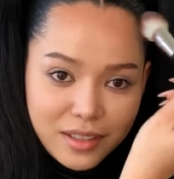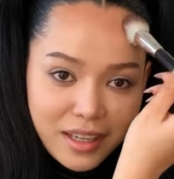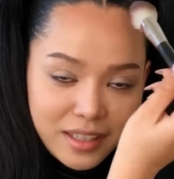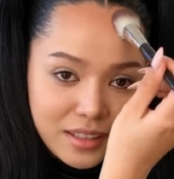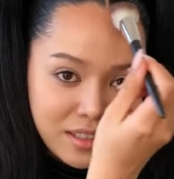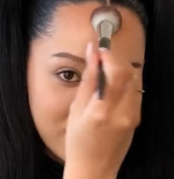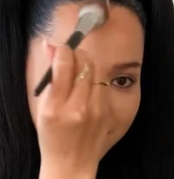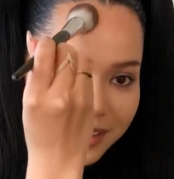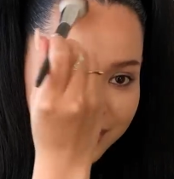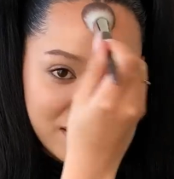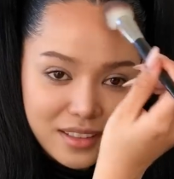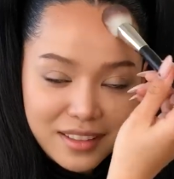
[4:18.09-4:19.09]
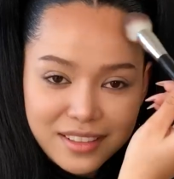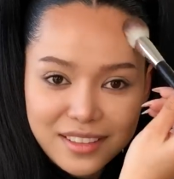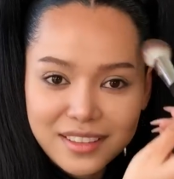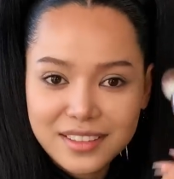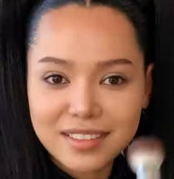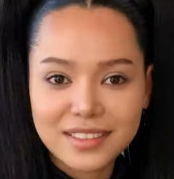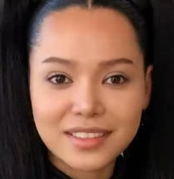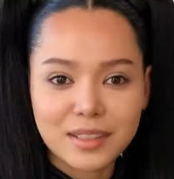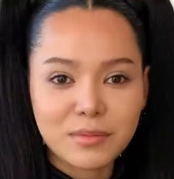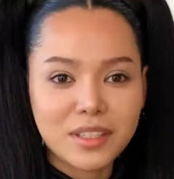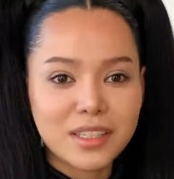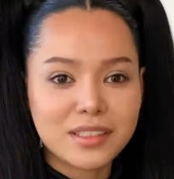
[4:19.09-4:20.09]
and then
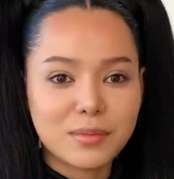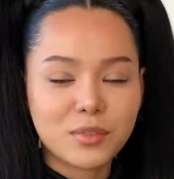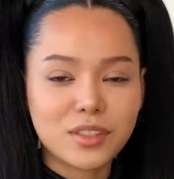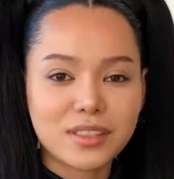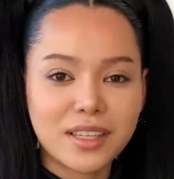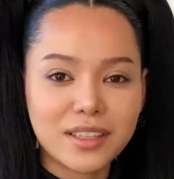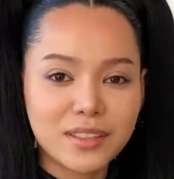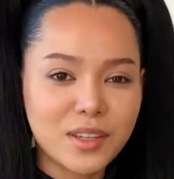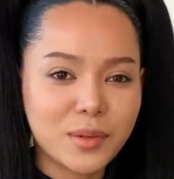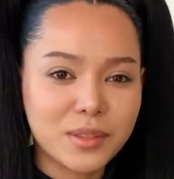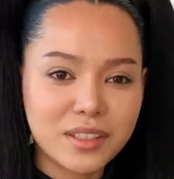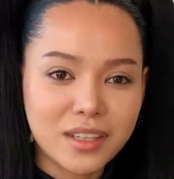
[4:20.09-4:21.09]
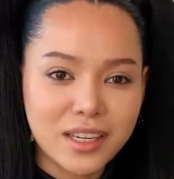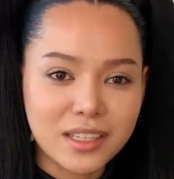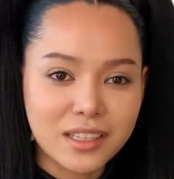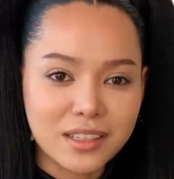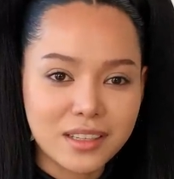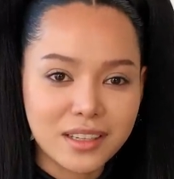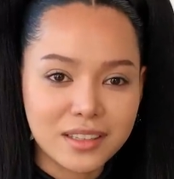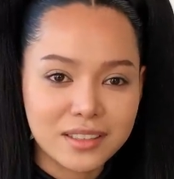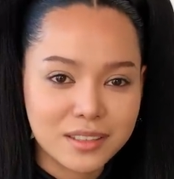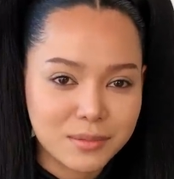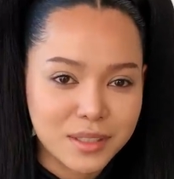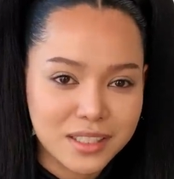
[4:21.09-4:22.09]
some days I'm just like, no, it's tiny. And then
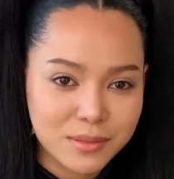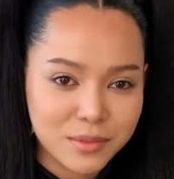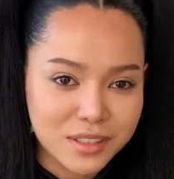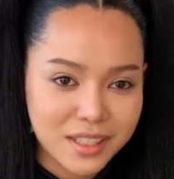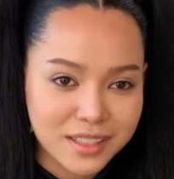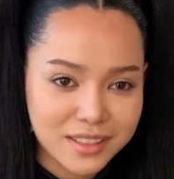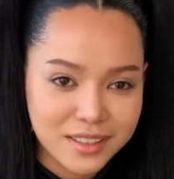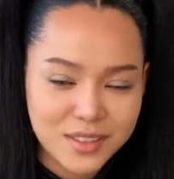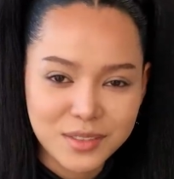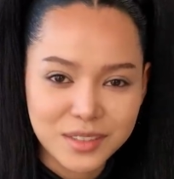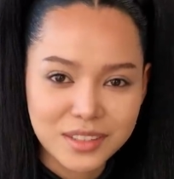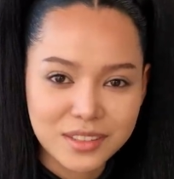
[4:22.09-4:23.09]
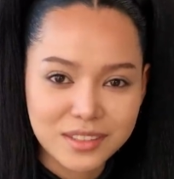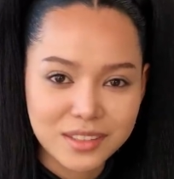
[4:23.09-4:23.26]
some days I'm just like, no, it's